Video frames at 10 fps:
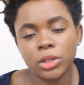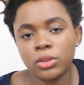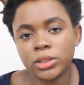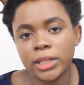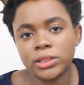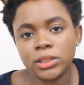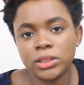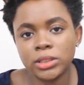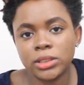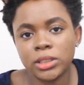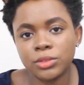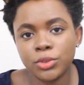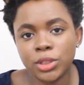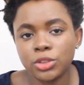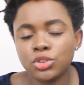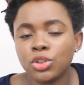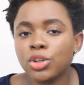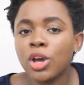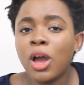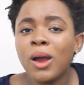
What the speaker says: recognizing this certification.